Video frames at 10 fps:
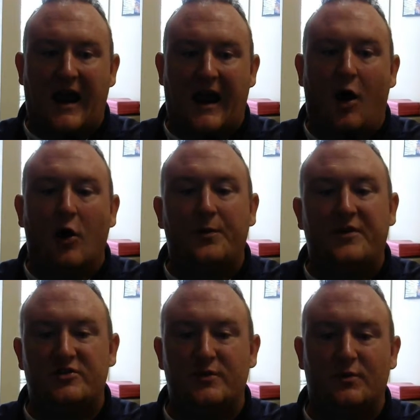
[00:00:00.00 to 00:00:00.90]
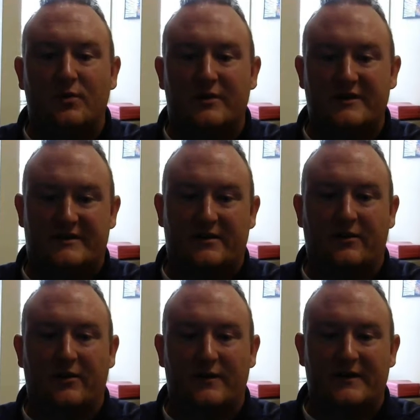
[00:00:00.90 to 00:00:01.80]
And I hope that you will
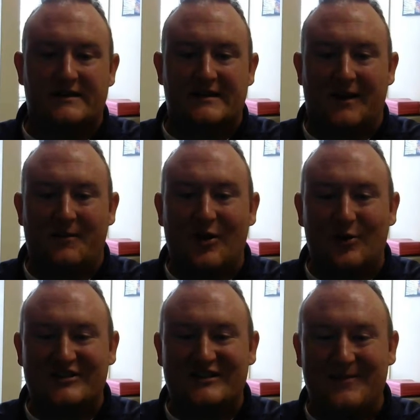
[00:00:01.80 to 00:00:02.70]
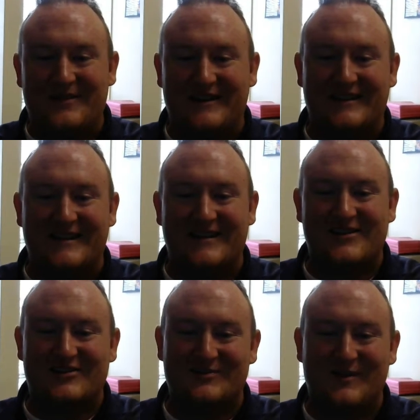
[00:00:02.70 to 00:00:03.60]
consider doing the same. I know it's tempting at the end
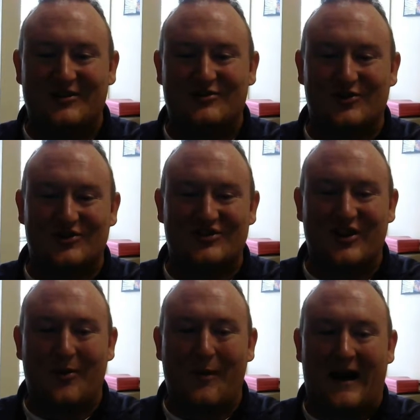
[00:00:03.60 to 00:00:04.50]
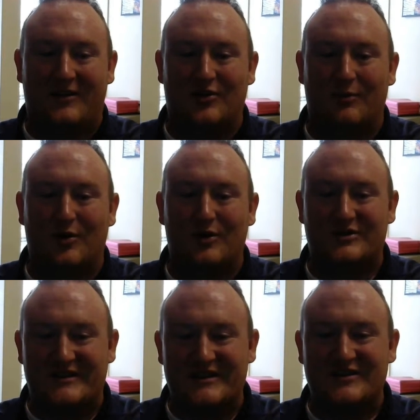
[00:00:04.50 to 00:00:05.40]
of the semester to sell back your
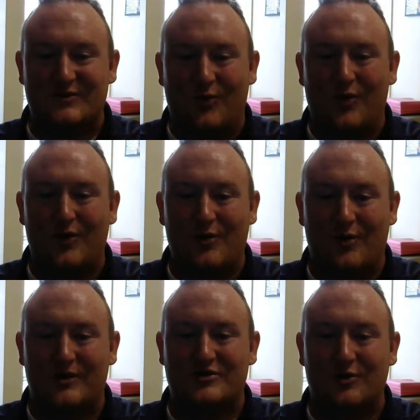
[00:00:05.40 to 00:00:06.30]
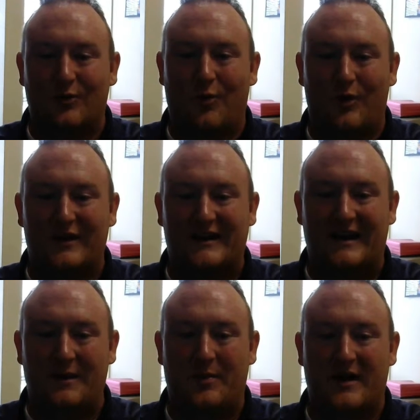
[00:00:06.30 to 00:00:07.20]
books. This is one of the ones you'll want to
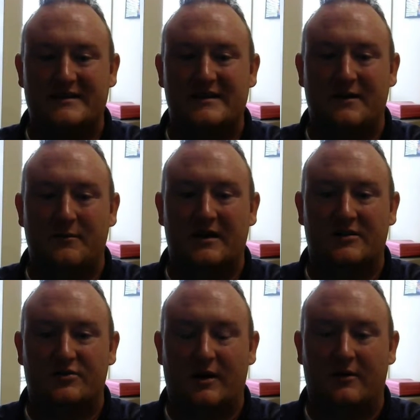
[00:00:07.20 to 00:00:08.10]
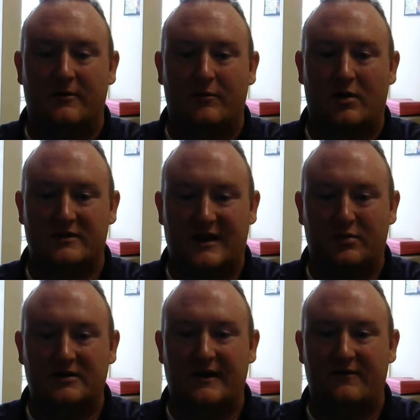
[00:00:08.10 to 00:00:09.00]
keep as an administrator, because I
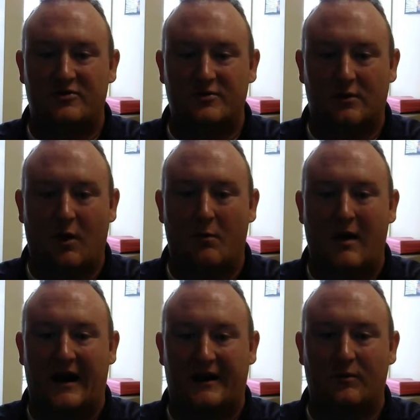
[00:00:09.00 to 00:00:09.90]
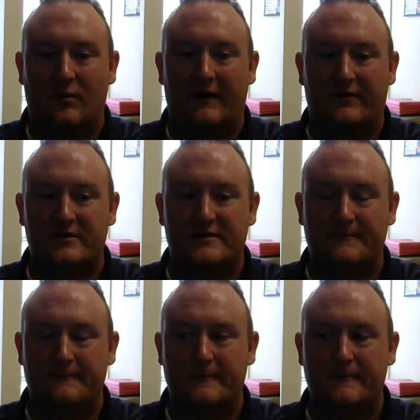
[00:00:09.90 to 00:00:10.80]
believe that you'll go back and reference it.